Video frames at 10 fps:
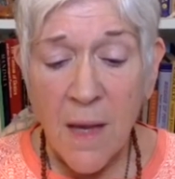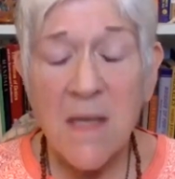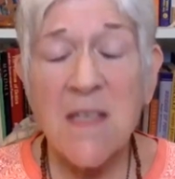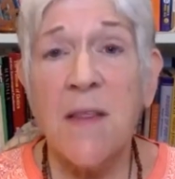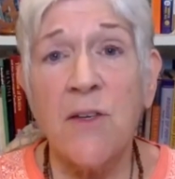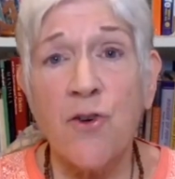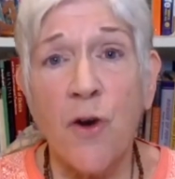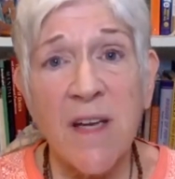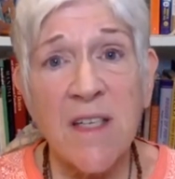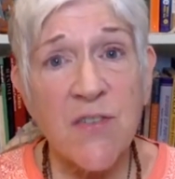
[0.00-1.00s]
It is the
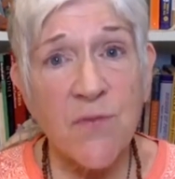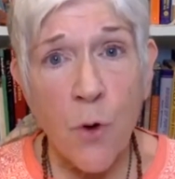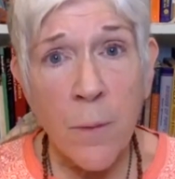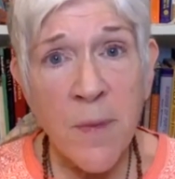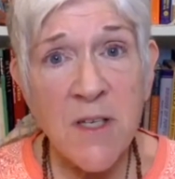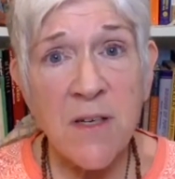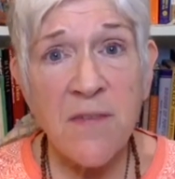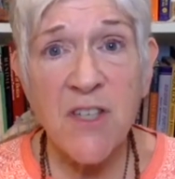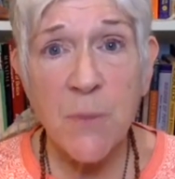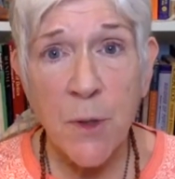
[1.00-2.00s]

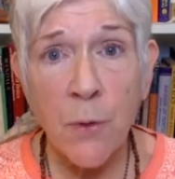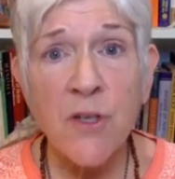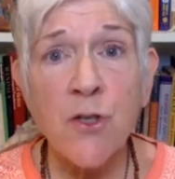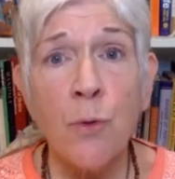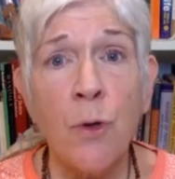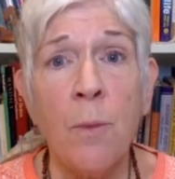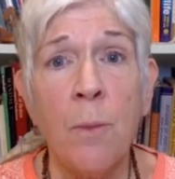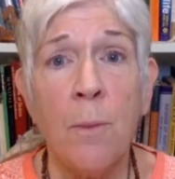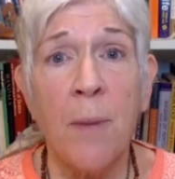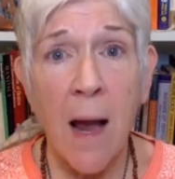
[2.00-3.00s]
transformative
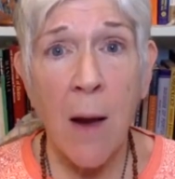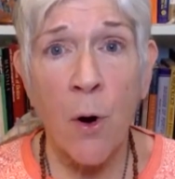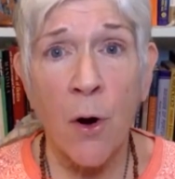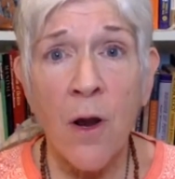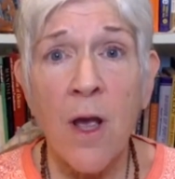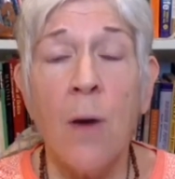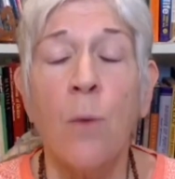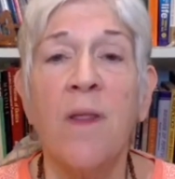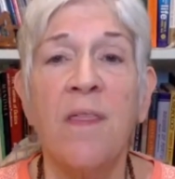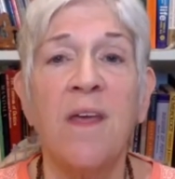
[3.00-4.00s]
spiritual power
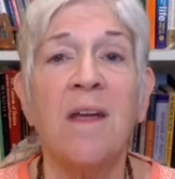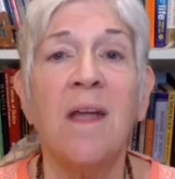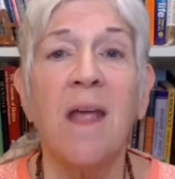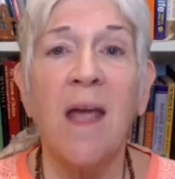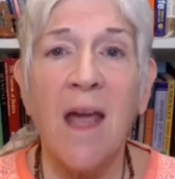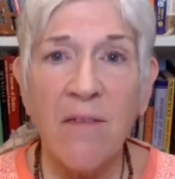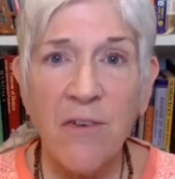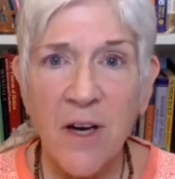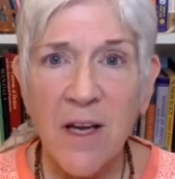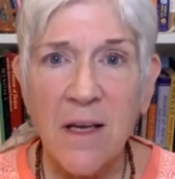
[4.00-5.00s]
within
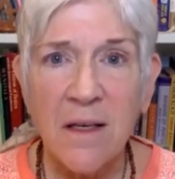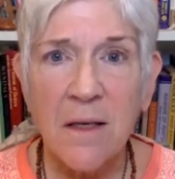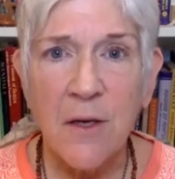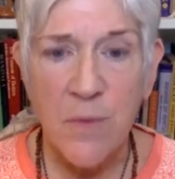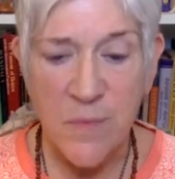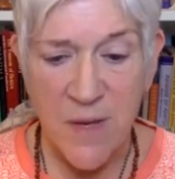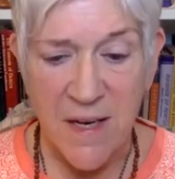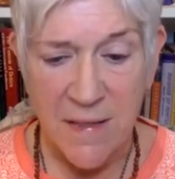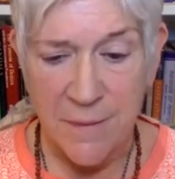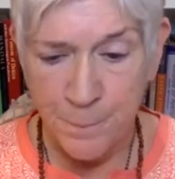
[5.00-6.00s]
every human
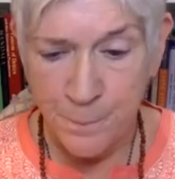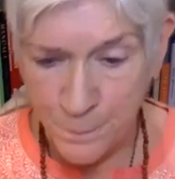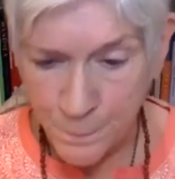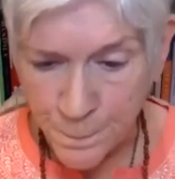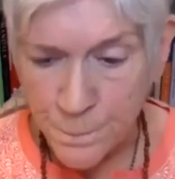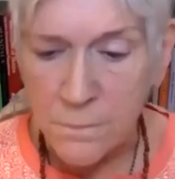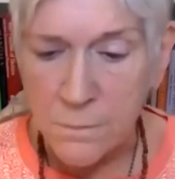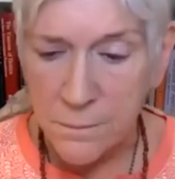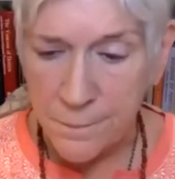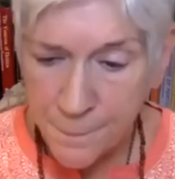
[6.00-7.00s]
being.
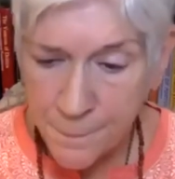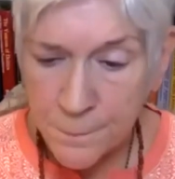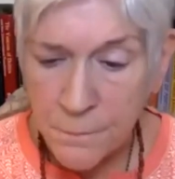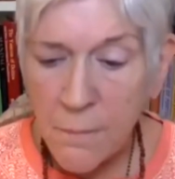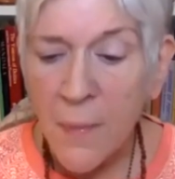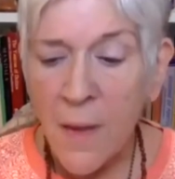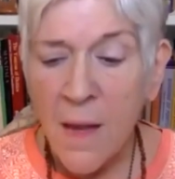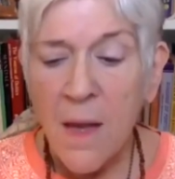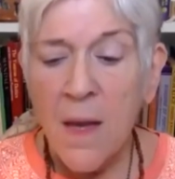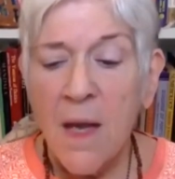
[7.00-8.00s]
It
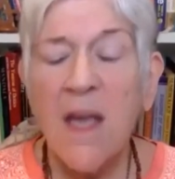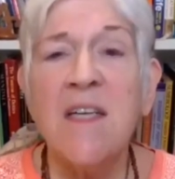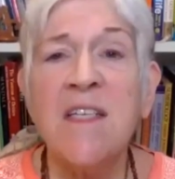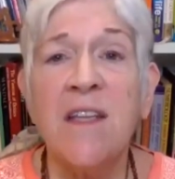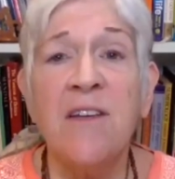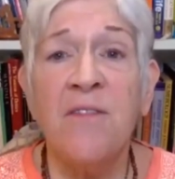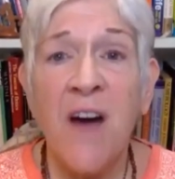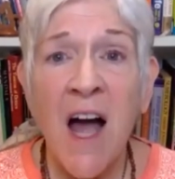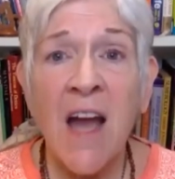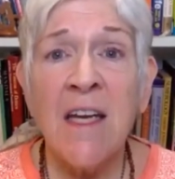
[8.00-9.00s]
is the
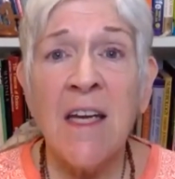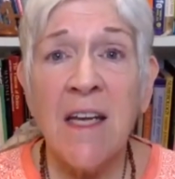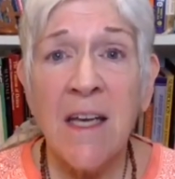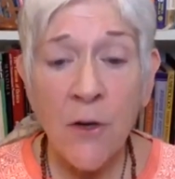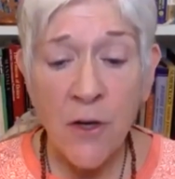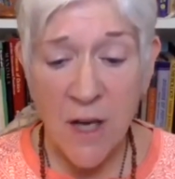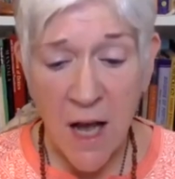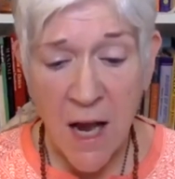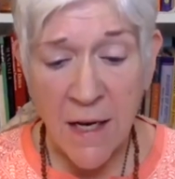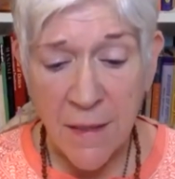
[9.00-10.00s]
divine inner
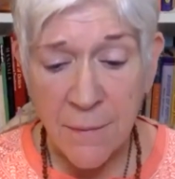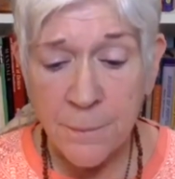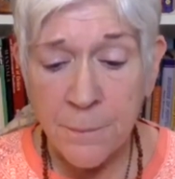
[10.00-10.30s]
guide.